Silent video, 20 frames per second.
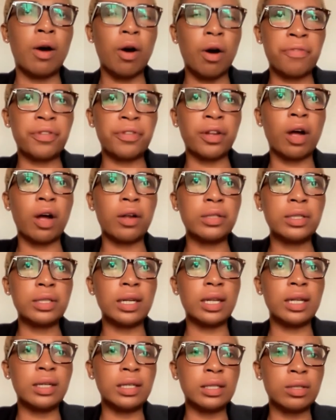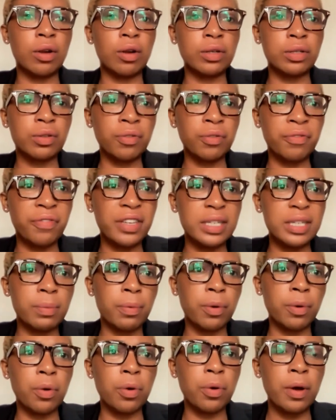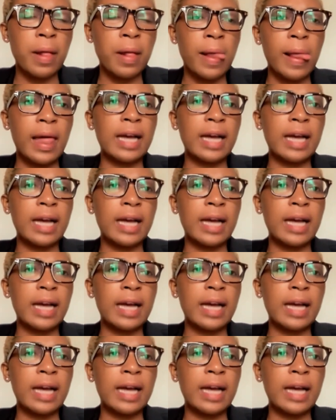of the continent is also visible